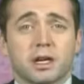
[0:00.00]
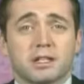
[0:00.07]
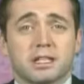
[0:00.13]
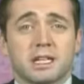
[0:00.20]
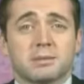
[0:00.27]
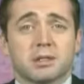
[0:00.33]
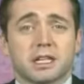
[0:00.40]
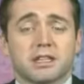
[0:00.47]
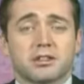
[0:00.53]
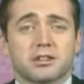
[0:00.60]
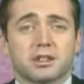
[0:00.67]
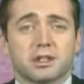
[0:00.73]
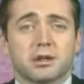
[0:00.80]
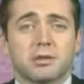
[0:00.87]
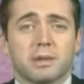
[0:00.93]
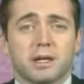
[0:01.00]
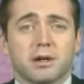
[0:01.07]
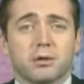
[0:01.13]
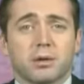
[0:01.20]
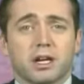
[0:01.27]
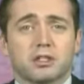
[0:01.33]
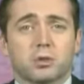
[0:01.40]
what it seems like there's going to be
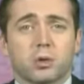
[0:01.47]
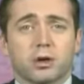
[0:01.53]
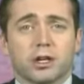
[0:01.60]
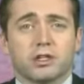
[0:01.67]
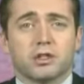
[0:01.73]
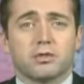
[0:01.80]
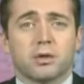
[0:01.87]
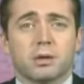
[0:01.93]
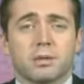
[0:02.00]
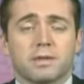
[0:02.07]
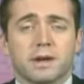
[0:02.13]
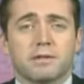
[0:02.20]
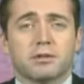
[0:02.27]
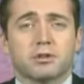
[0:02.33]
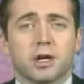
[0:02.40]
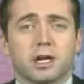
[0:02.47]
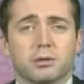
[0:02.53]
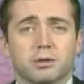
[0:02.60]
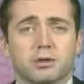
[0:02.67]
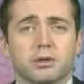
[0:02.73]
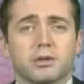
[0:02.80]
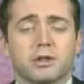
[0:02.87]
an arrest warrant issued for him if he ever tried
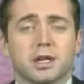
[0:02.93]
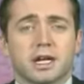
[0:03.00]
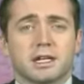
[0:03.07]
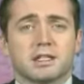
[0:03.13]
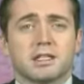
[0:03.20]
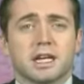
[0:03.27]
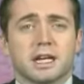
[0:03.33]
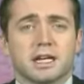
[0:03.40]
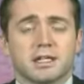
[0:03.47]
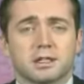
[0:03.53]
to return to the United States.